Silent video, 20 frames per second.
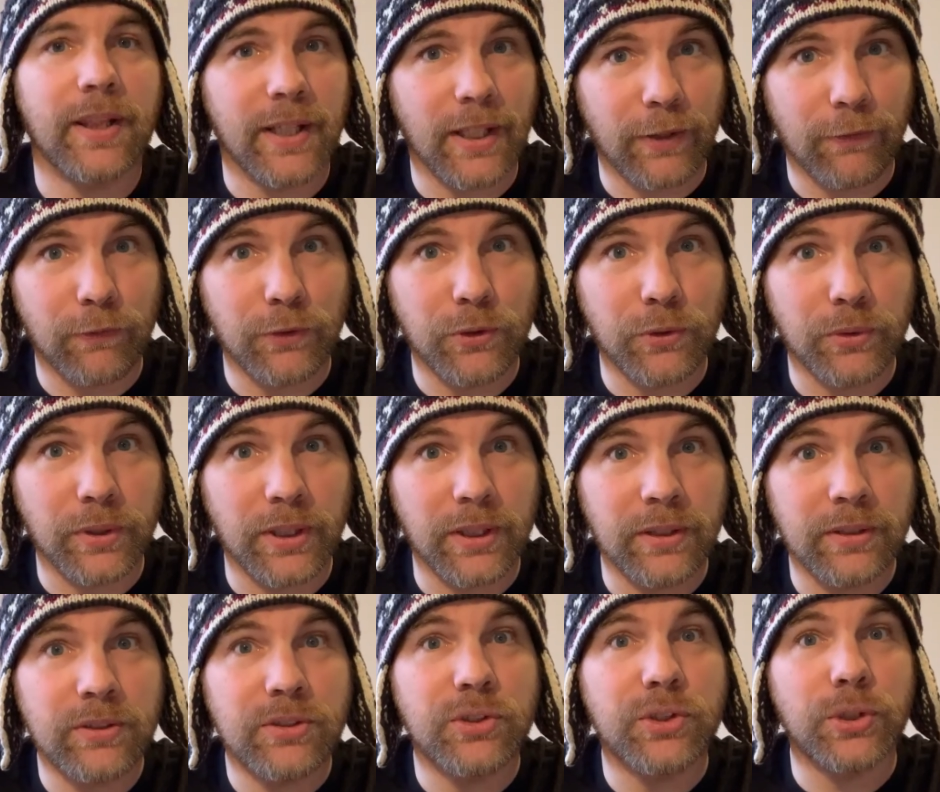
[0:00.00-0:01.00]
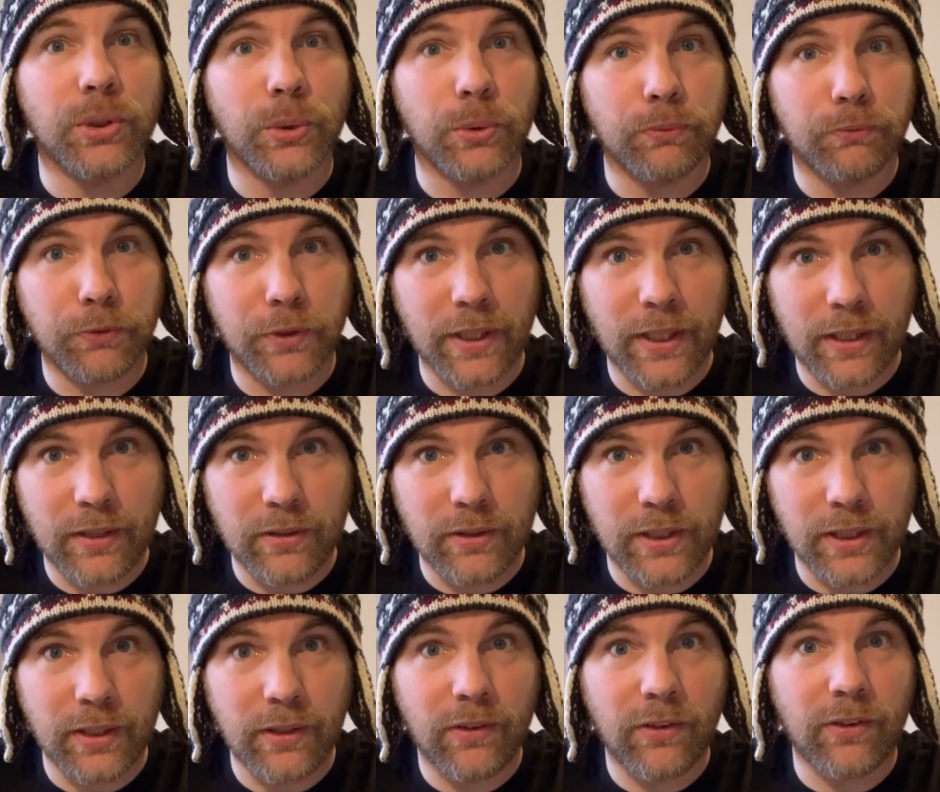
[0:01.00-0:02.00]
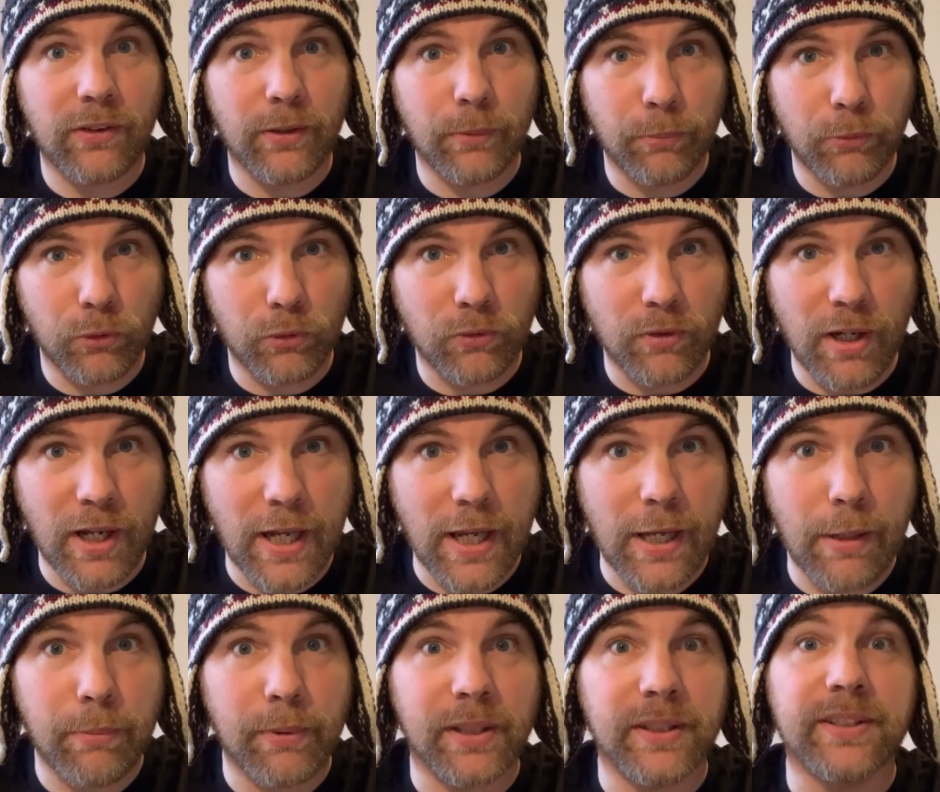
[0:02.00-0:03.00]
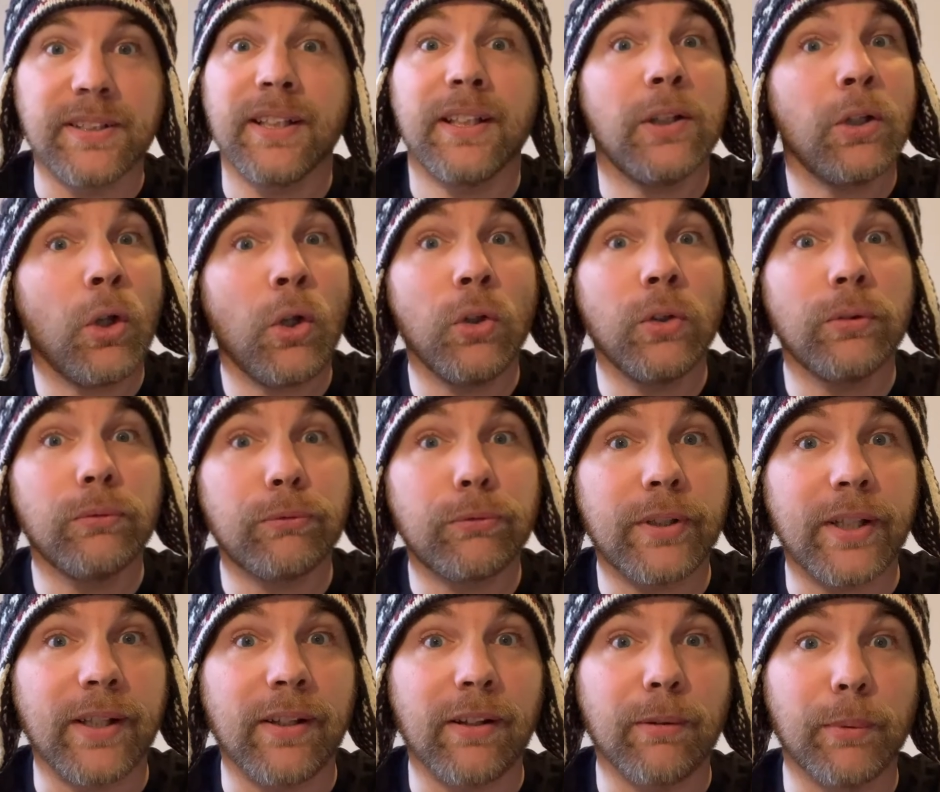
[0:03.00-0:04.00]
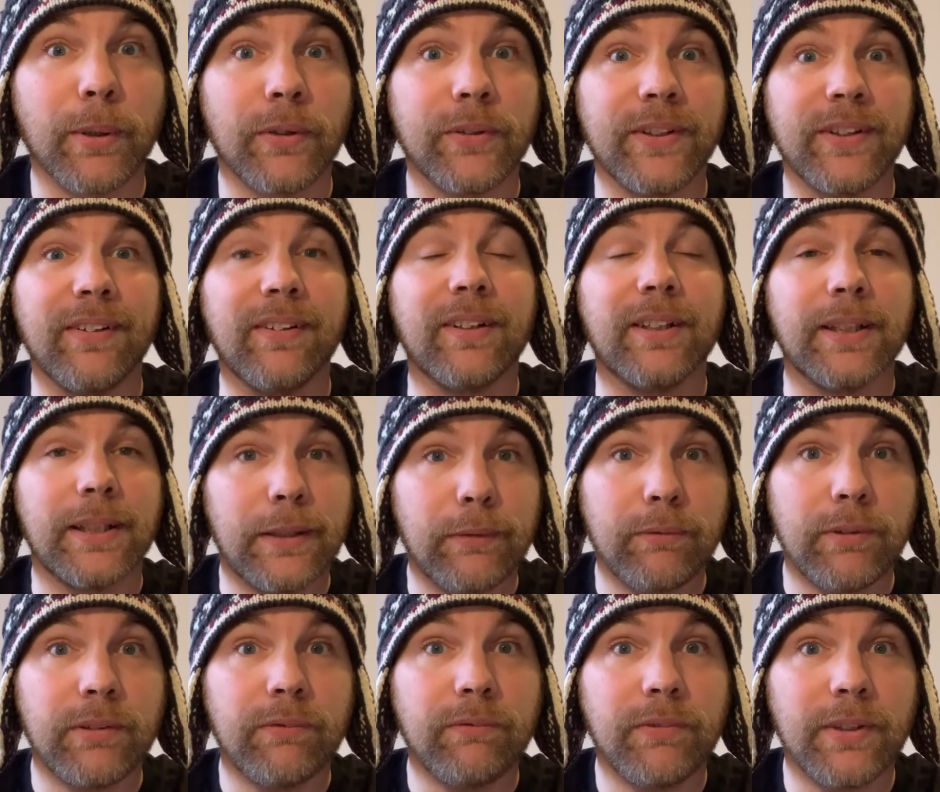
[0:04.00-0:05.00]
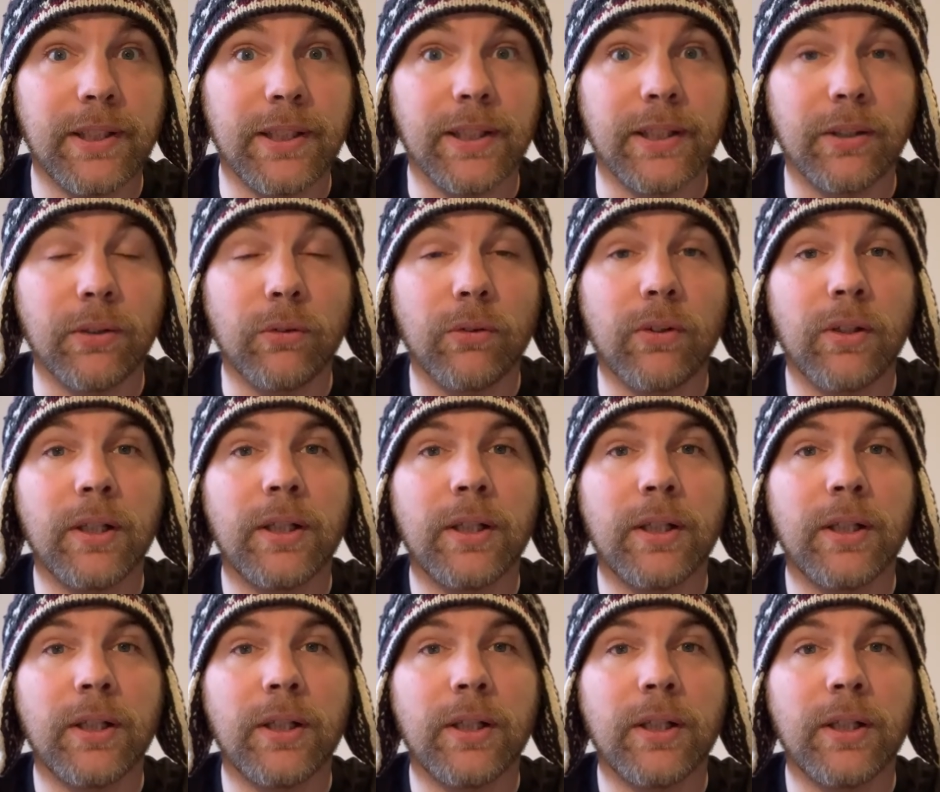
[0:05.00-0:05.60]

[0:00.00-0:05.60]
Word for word: Thanks for tuning in. Don't forget to hit subscribe and tell all your friends about these lovely videos.